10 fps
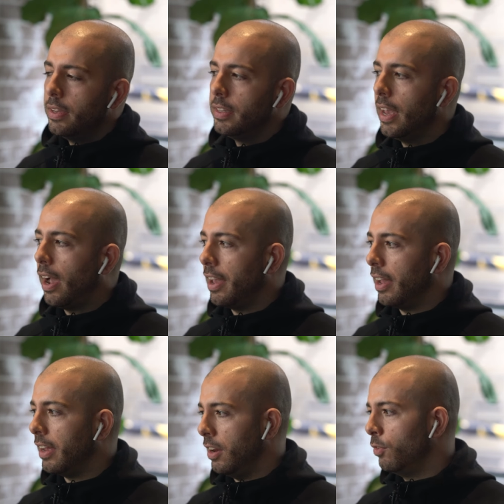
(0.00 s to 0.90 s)
Yeah, I,
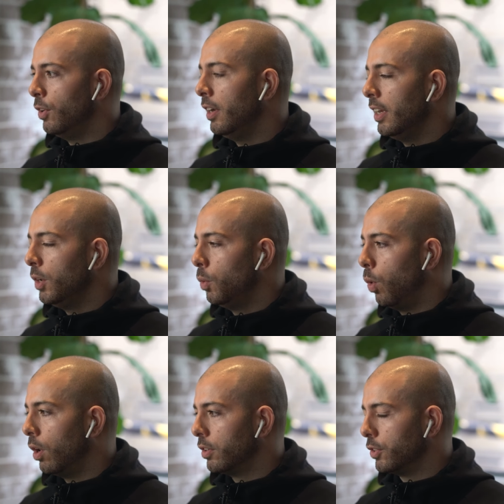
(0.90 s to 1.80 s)
it really
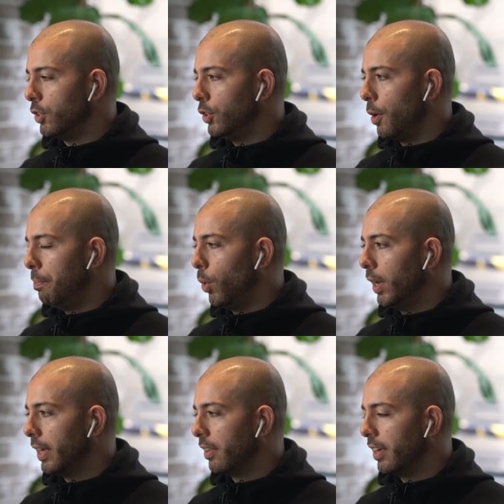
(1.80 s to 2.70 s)
was, you know,
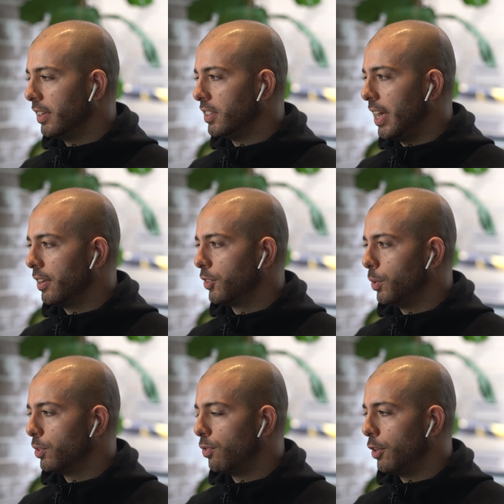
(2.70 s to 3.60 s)
boiling things down
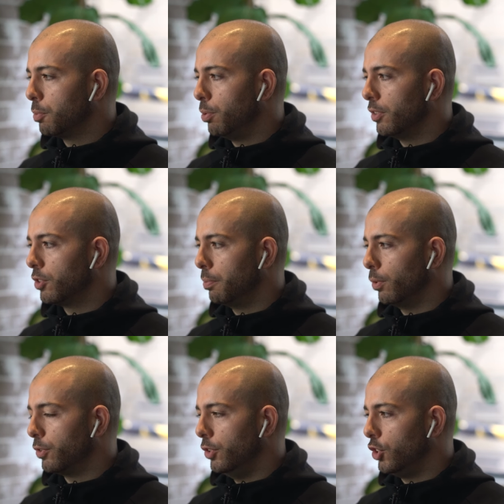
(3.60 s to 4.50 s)
to its first
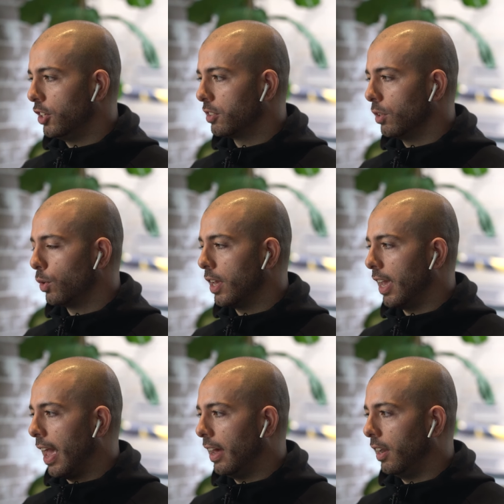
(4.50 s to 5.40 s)
principles and just
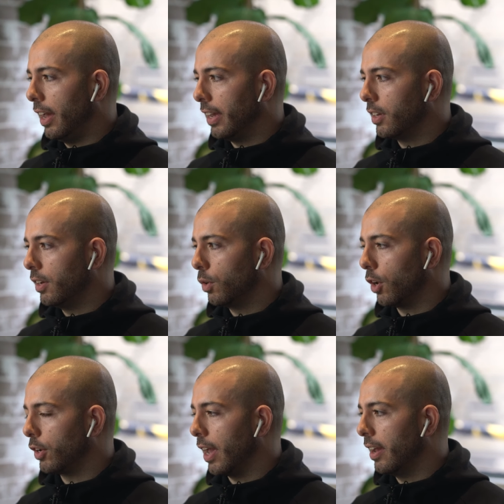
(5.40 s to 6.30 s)
looking at like,
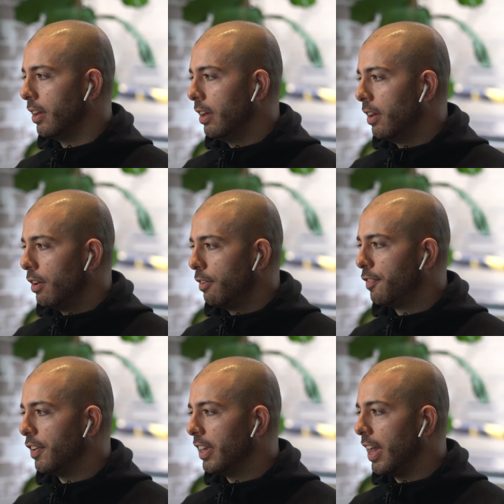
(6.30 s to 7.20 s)
okay,
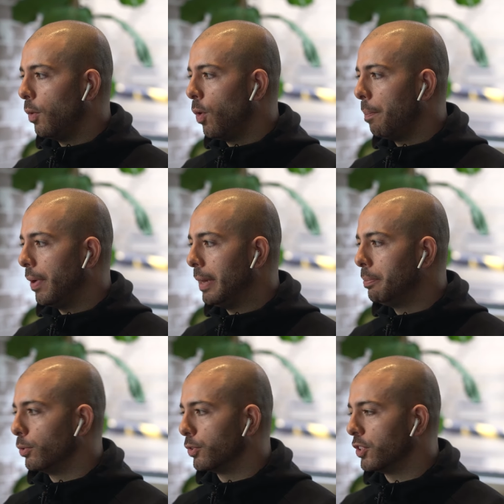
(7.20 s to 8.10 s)
forget what
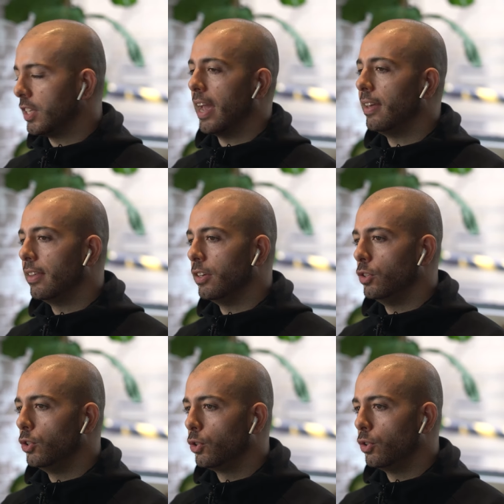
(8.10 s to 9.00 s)
people say that
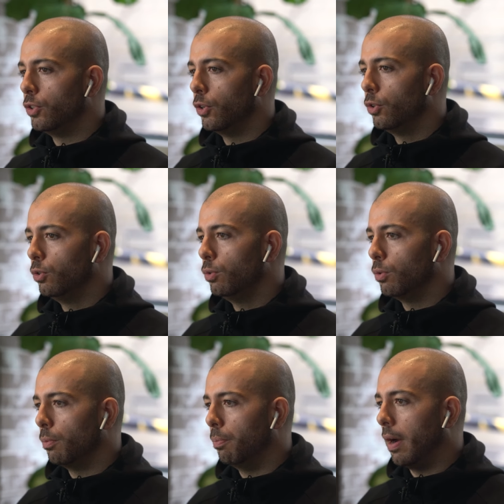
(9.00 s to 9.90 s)
you should do,
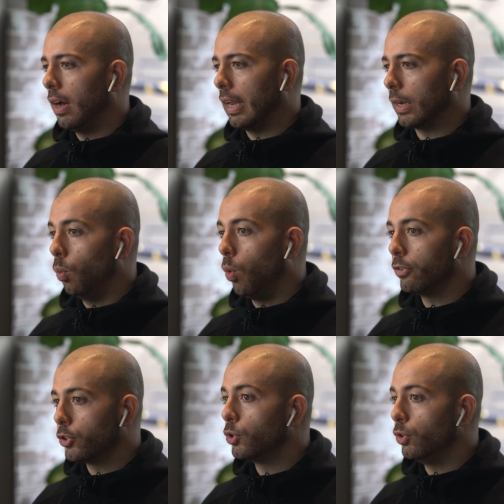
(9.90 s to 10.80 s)
but like,
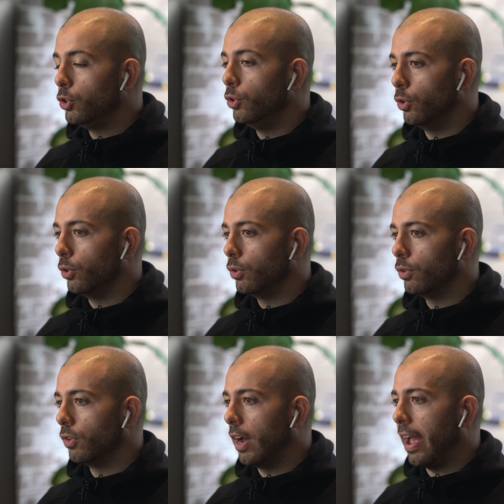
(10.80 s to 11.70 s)
what should you do?
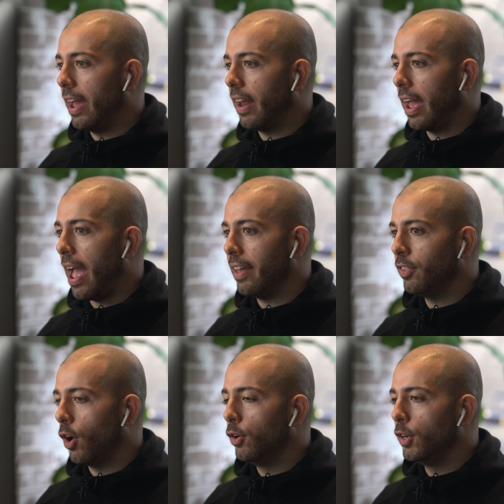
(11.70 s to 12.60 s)
Right? And,
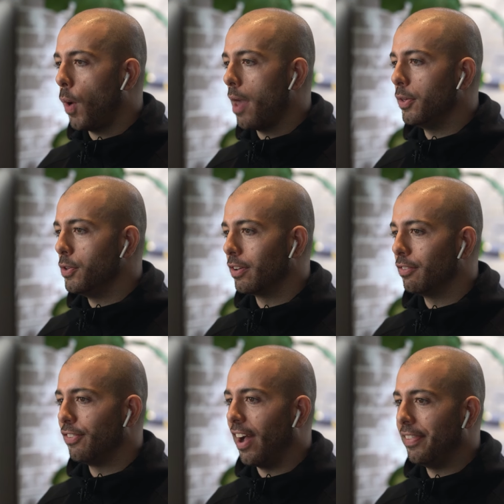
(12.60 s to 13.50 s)
and the only way that you
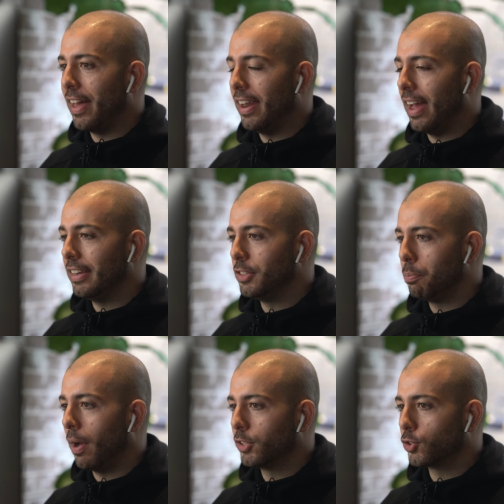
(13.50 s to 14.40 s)
can find that out is
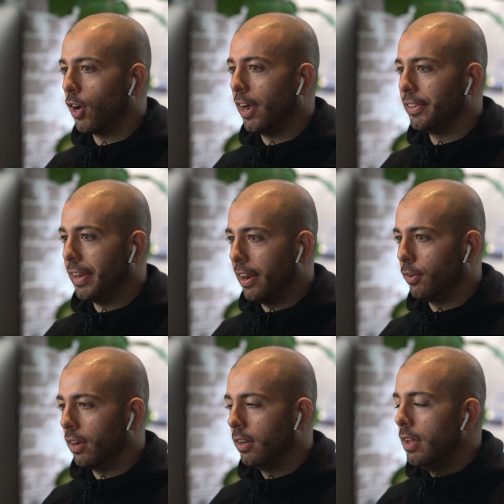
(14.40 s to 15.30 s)
by trial and
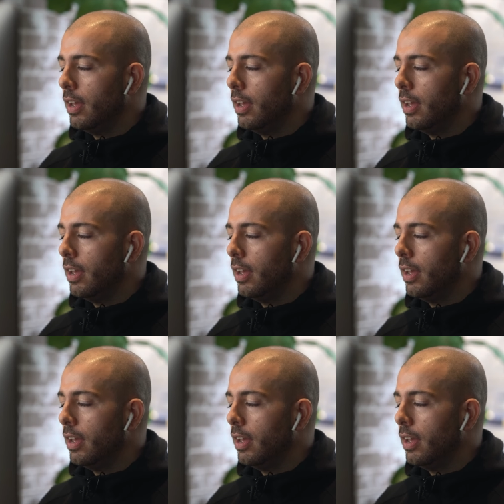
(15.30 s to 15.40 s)
error.